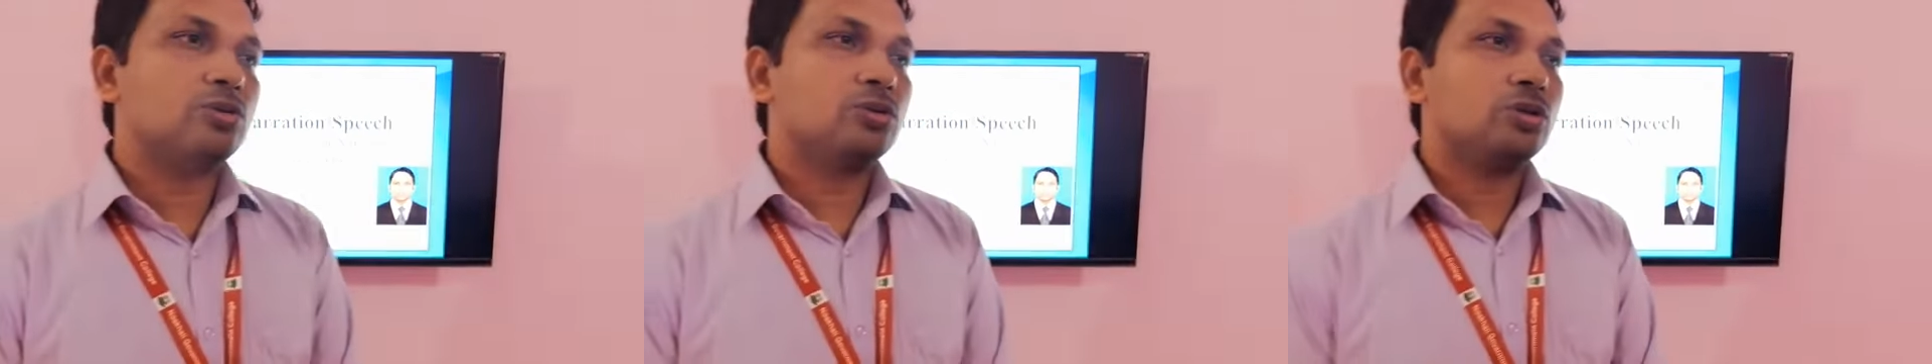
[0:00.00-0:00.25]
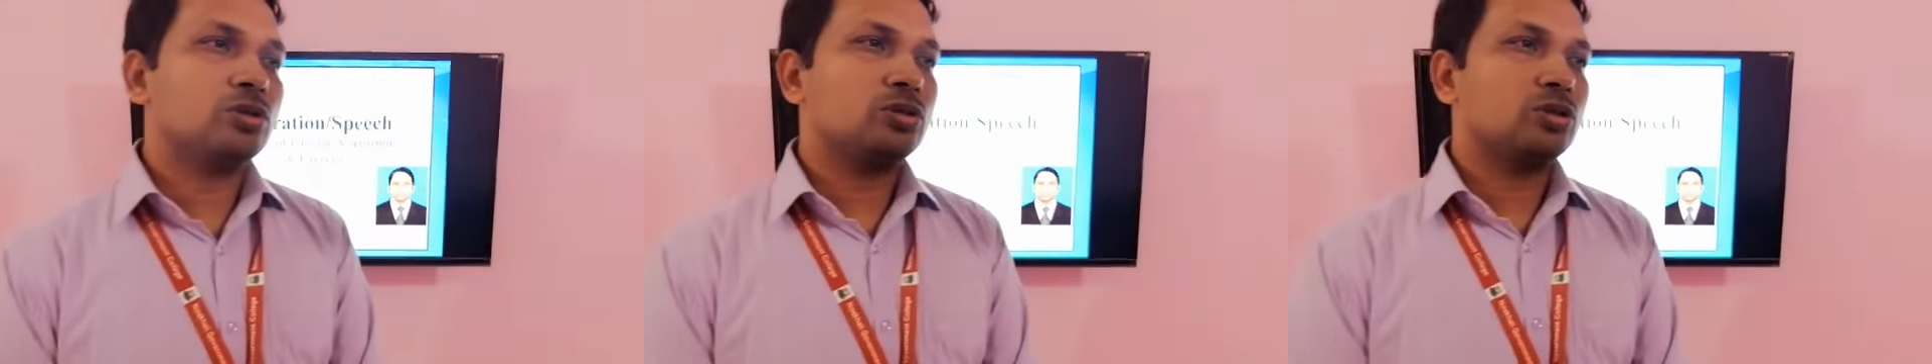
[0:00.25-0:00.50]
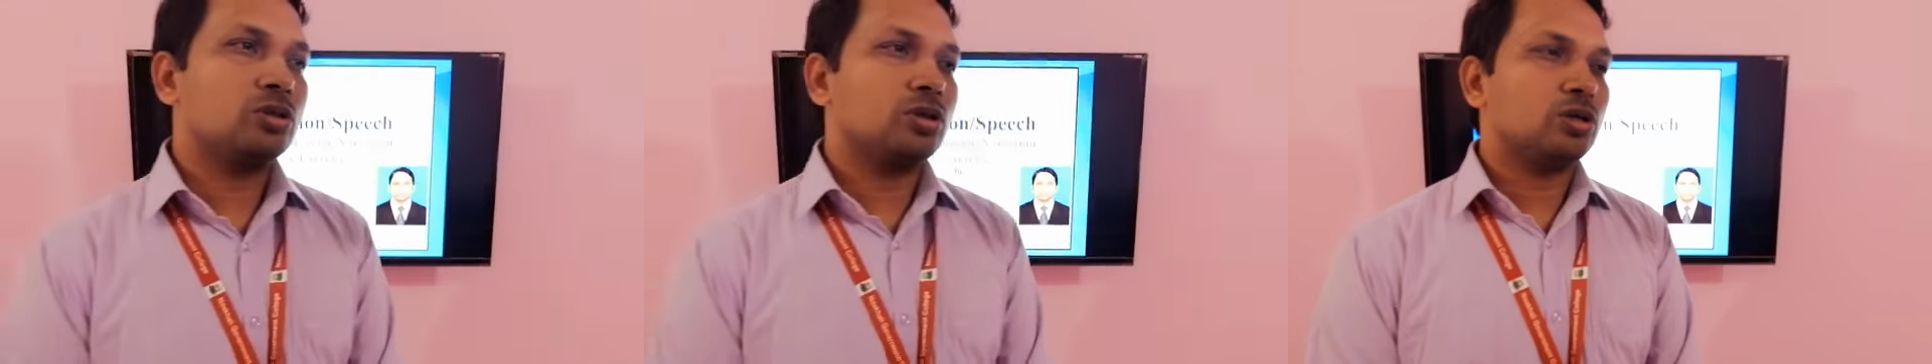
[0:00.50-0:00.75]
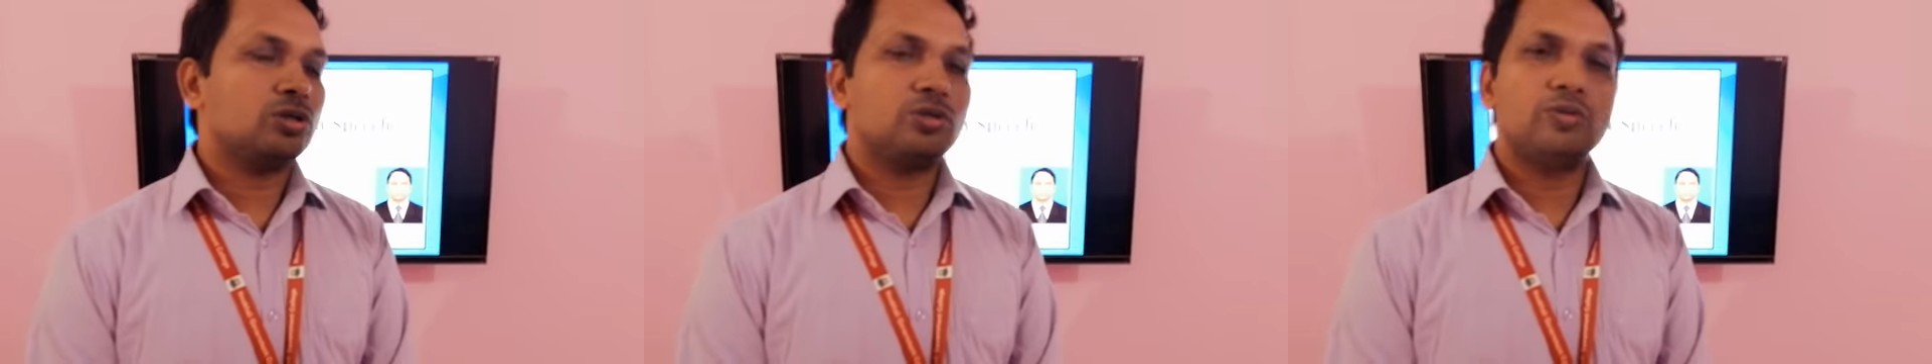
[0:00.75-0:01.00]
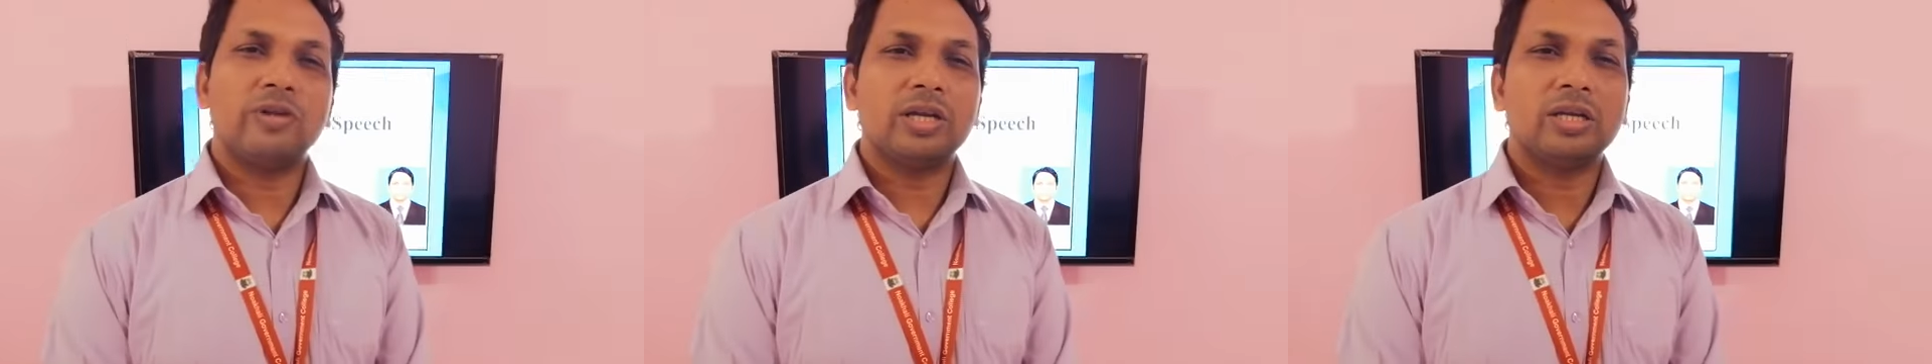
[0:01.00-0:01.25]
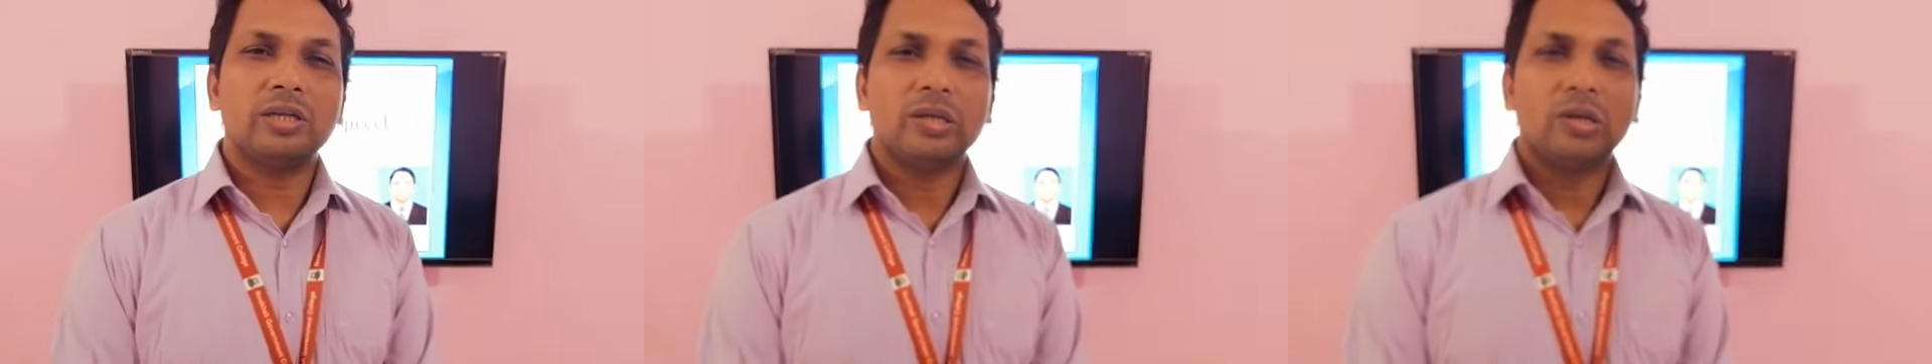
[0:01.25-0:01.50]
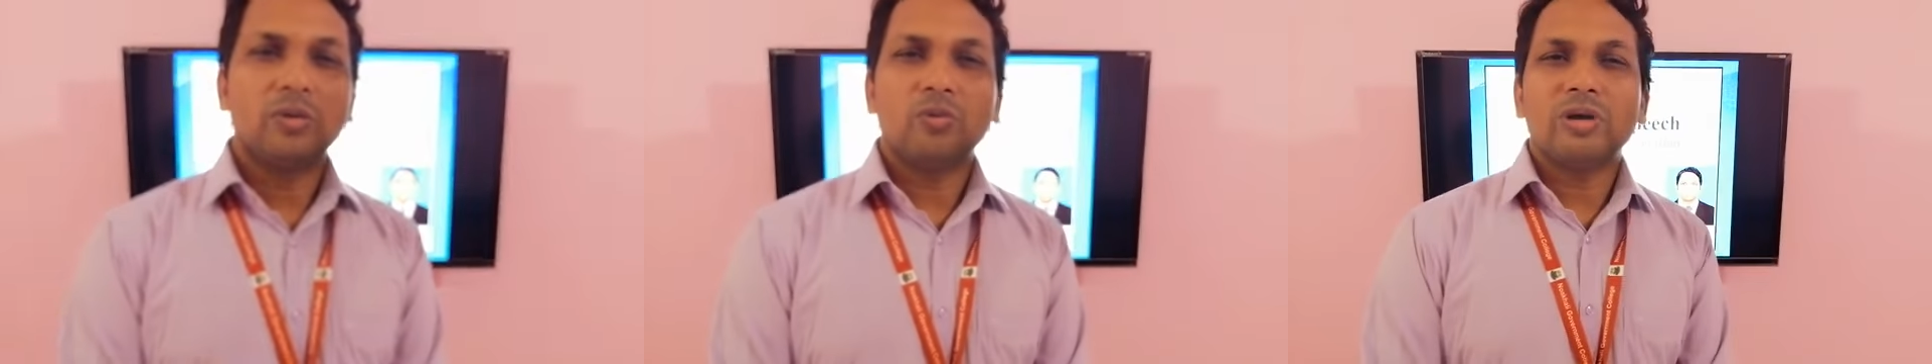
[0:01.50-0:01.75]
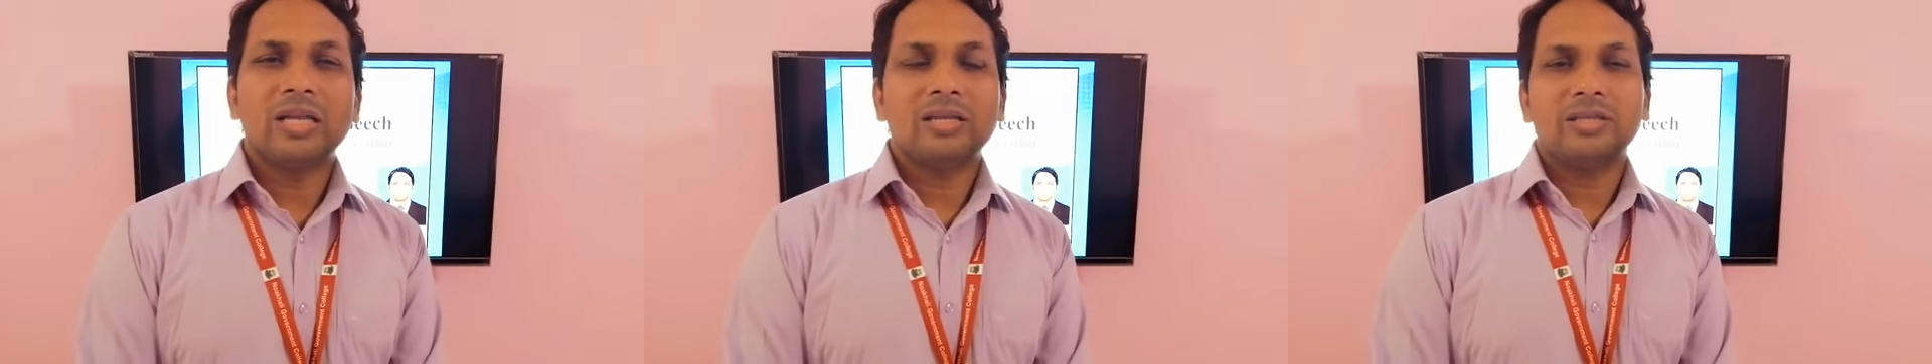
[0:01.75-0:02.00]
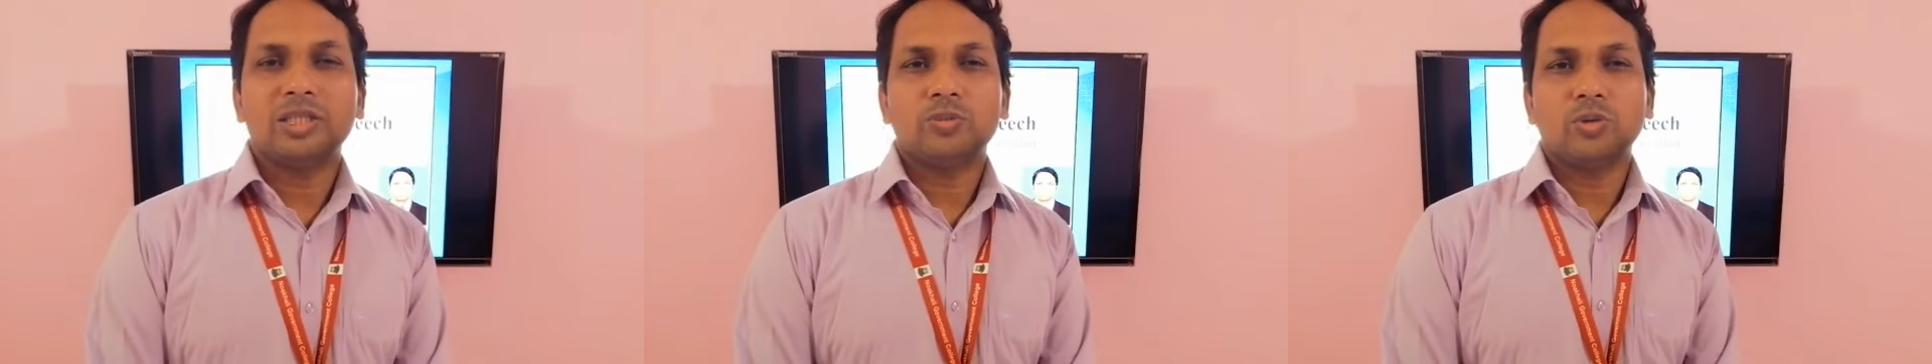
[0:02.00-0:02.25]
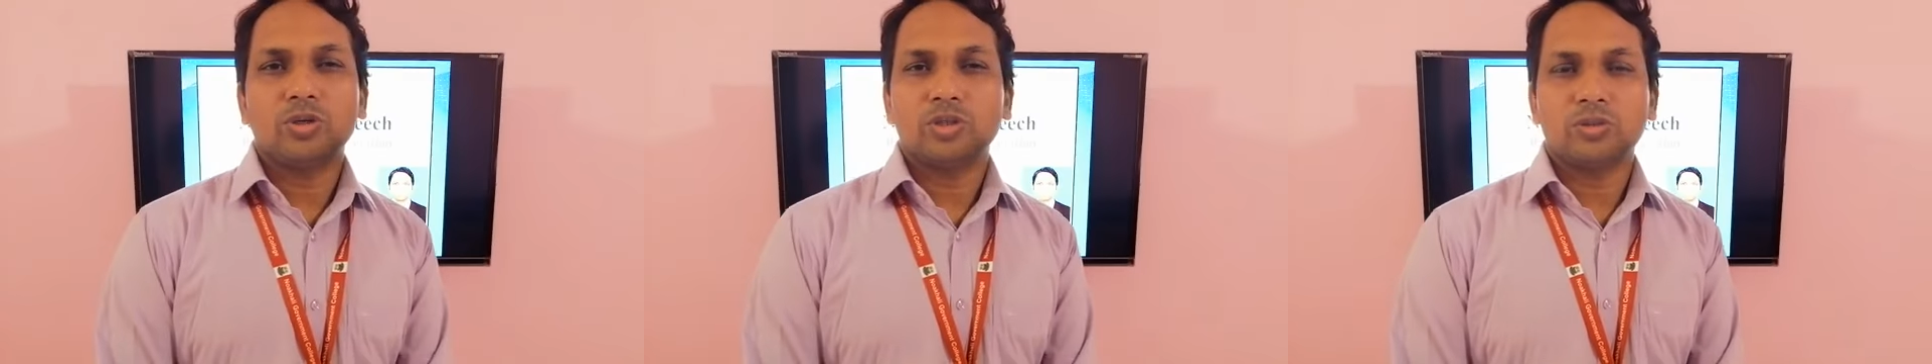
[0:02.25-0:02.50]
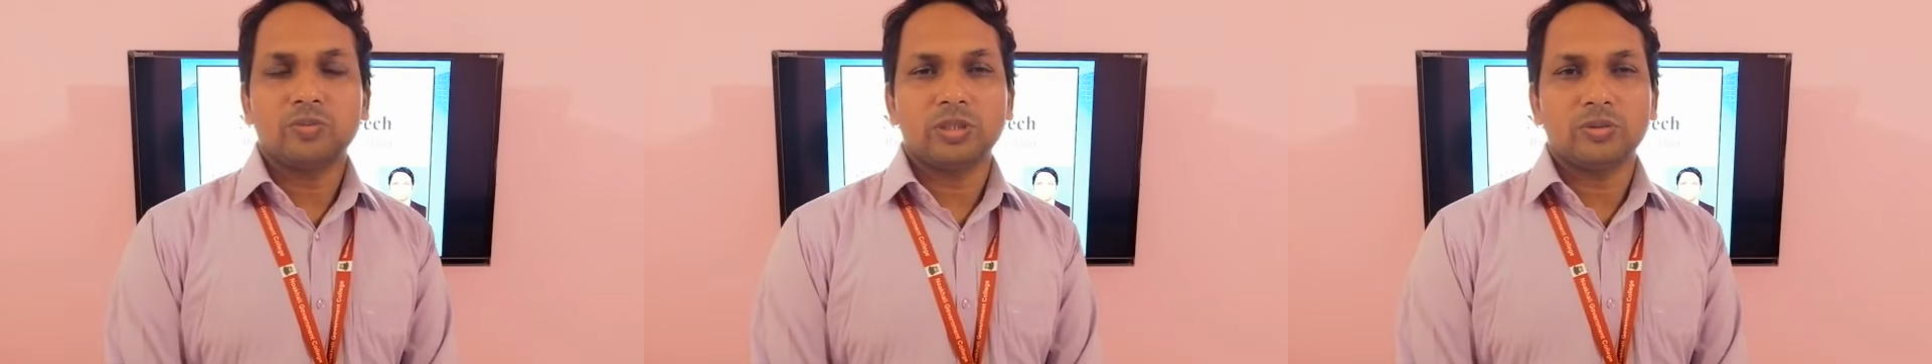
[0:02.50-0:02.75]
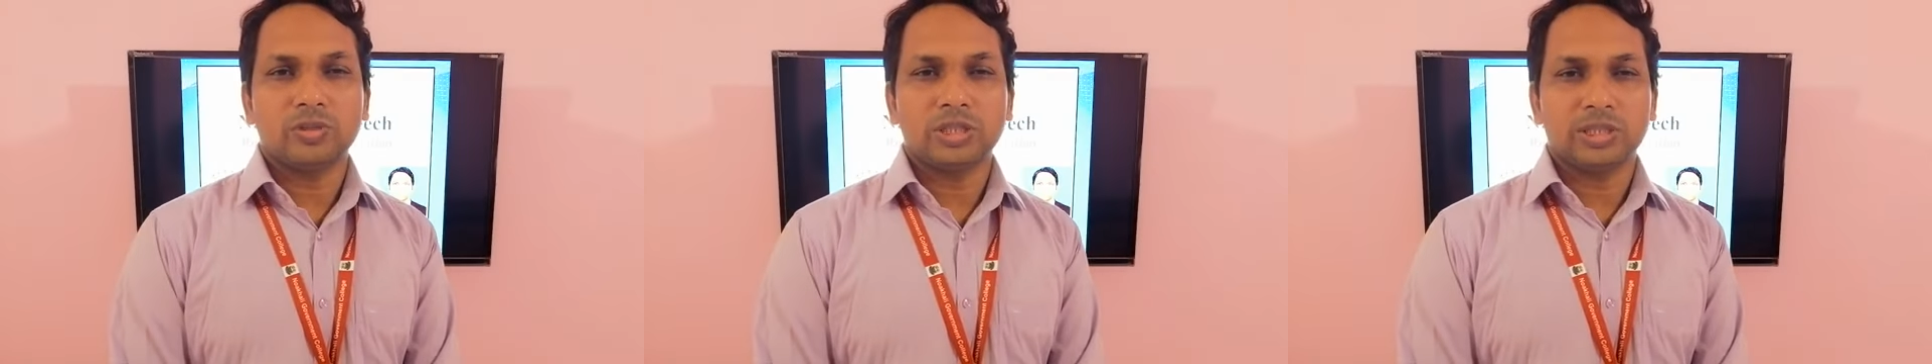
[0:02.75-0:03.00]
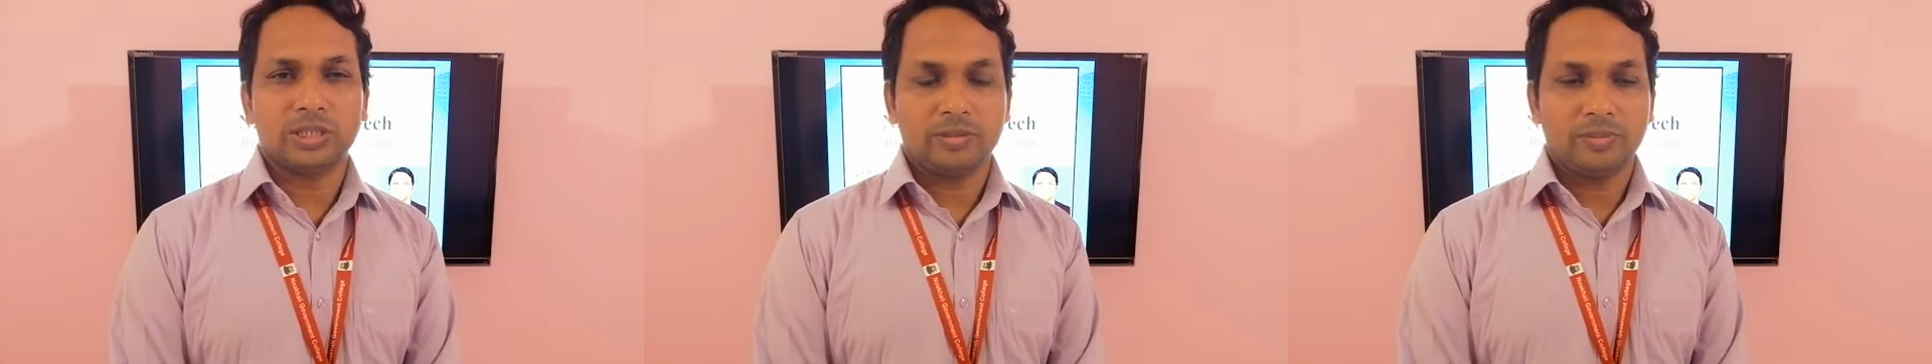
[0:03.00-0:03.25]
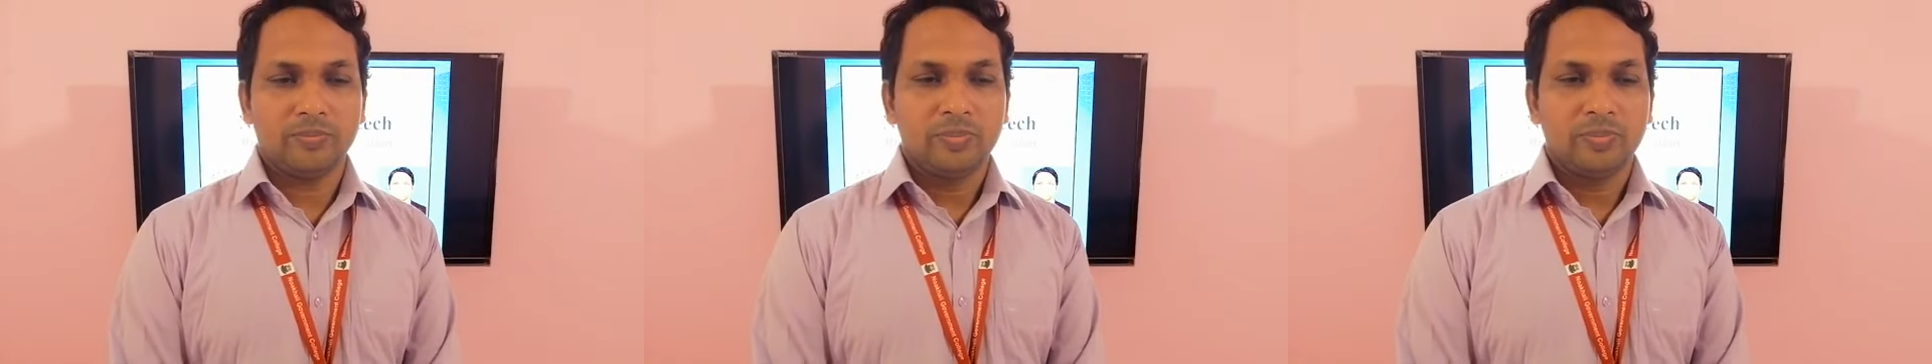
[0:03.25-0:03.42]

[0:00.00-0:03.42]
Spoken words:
do not do very well in this portion of the question.